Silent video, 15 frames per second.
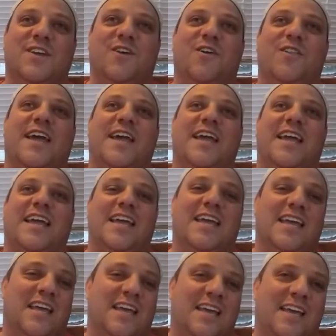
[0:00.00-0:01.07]
That
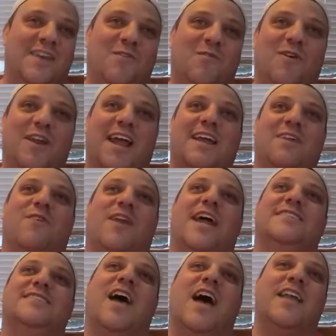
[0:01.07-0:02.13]
when I
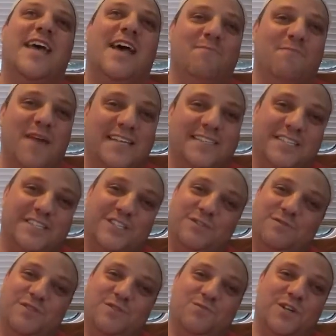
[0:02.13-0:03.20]
saw that message, it
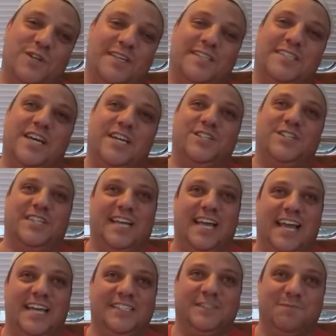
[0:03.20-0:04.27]
was really touching, guys,